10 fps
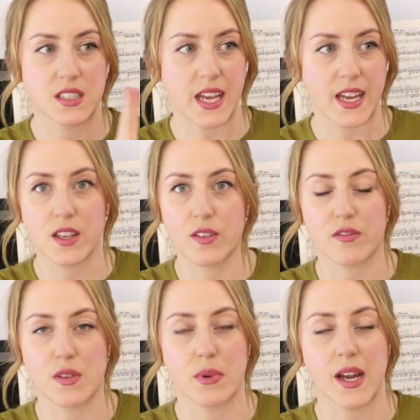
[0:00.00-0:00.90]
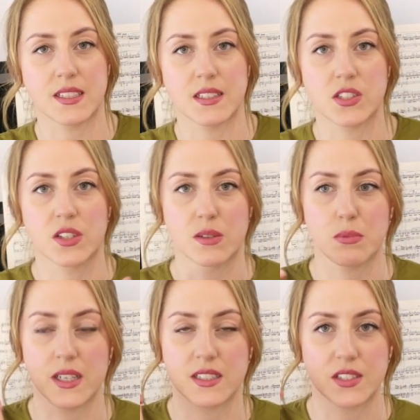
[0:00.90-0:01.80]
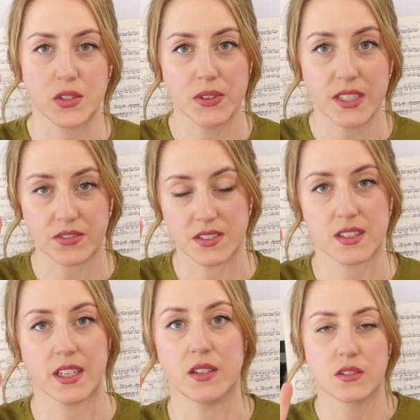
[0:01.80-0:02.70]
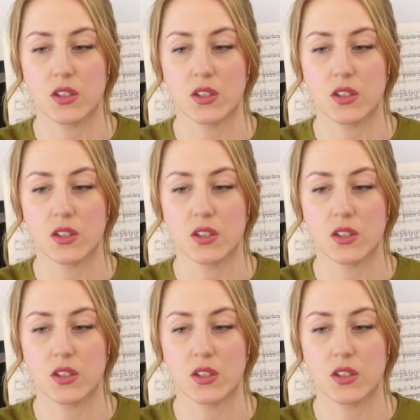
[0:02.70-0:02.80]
day of your practice you're going to practice 3 different scales.